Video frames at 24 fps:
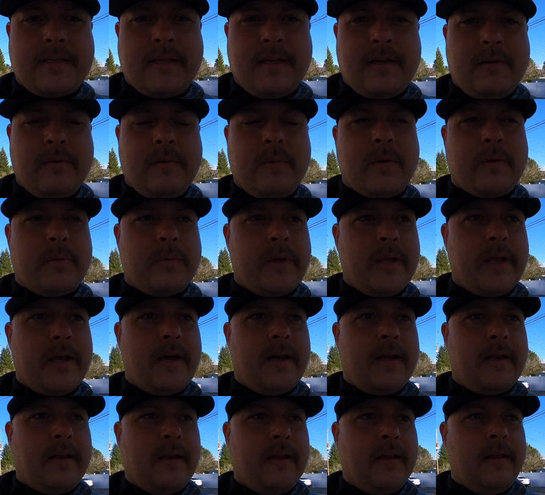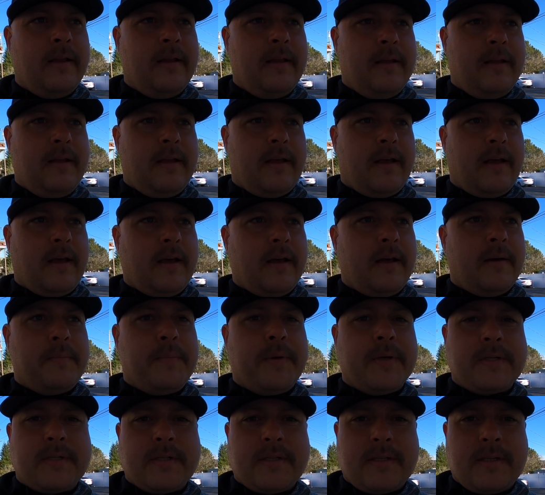sale where we got a
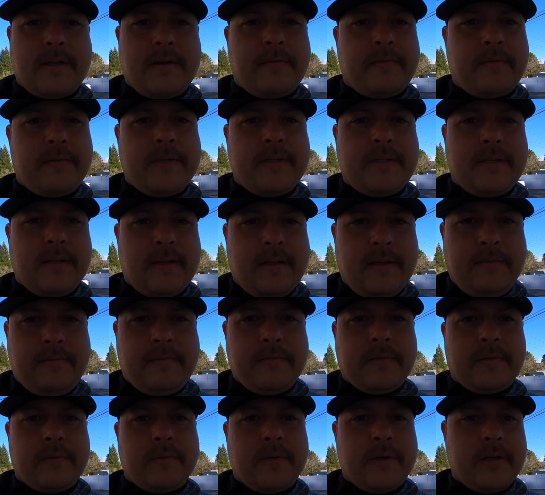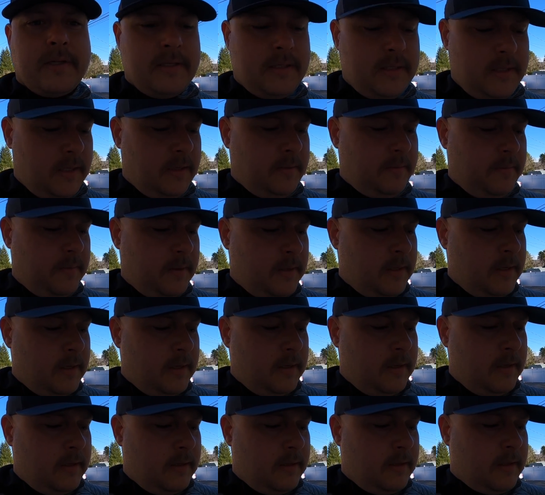bunch of stuff recently for really cheap.
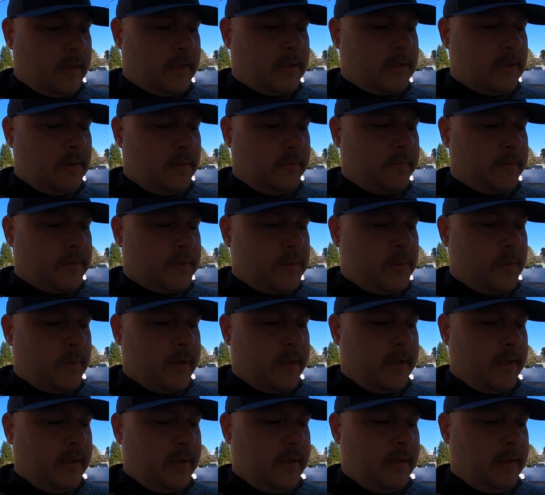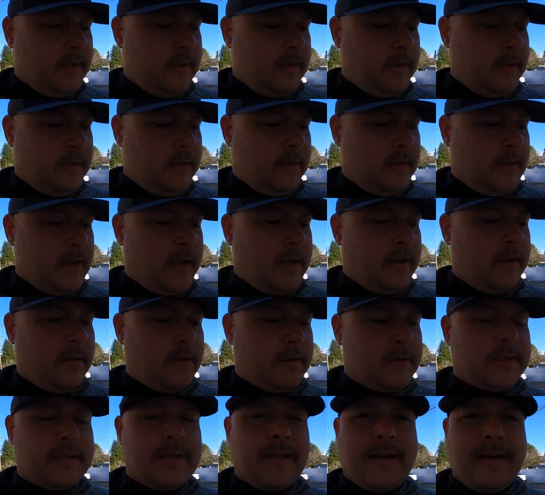That sold for
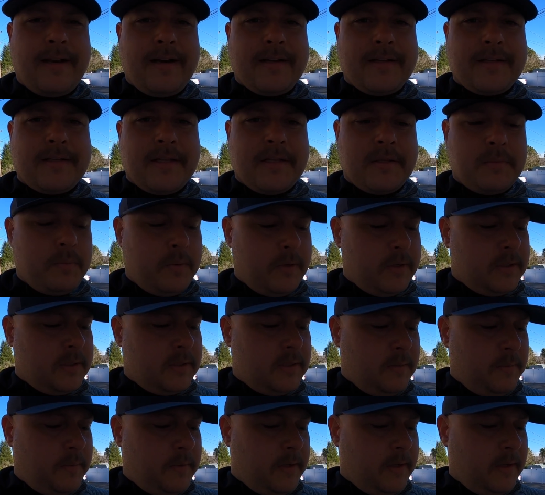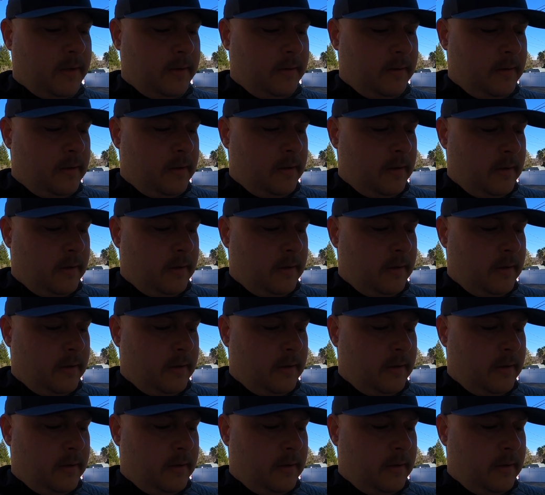$29.99 plus shipping.